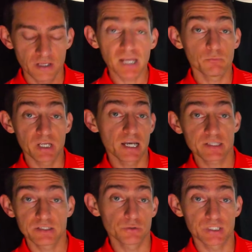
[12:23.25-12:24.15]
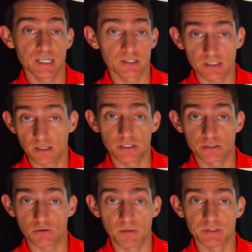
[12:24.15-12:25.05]
but we are still seeing a slight
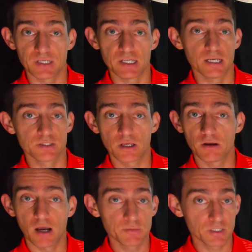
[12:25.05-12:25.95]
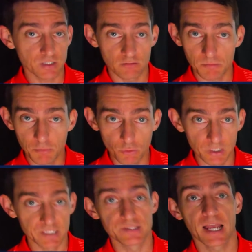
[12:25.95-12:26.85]
discrepancy, and so I'm just going to
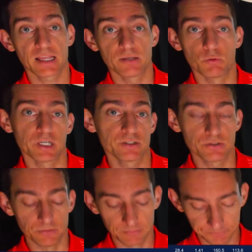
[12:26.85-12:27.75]
report exactly what I saw.